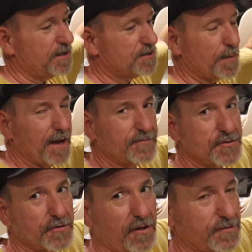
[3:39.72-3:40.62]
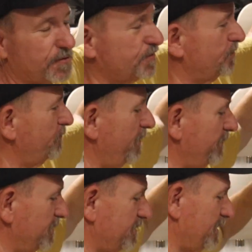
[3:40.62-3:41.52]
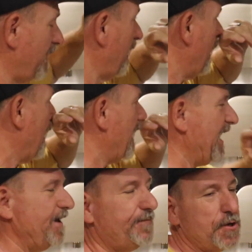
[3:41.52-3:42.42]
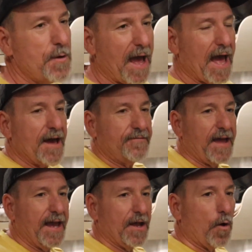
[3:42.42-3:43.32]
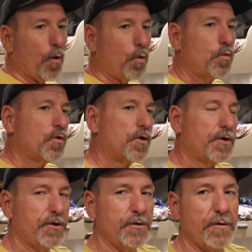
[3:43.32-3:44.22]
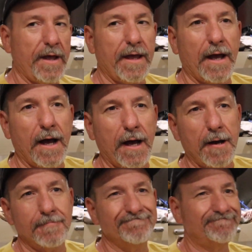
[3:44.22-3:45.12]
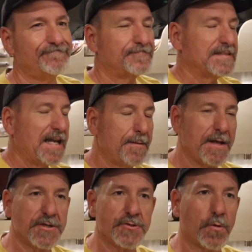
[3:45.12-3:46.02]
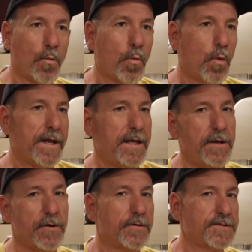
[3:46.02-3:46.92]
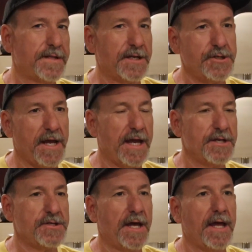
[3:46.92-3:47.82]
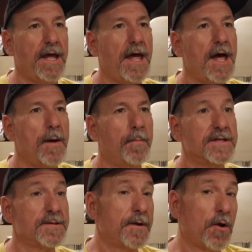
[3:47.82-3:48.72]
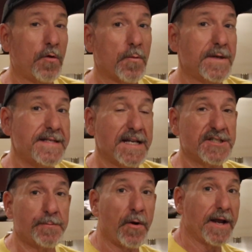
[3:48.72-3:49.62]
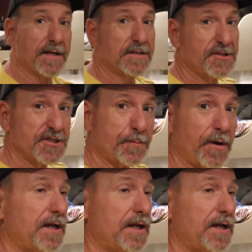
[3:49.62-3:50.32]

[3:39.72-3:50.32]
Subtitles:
So we have to drill out those two rivets. If you have a older unit, I'm not sure what years they changed it, but some of the older ones had just spring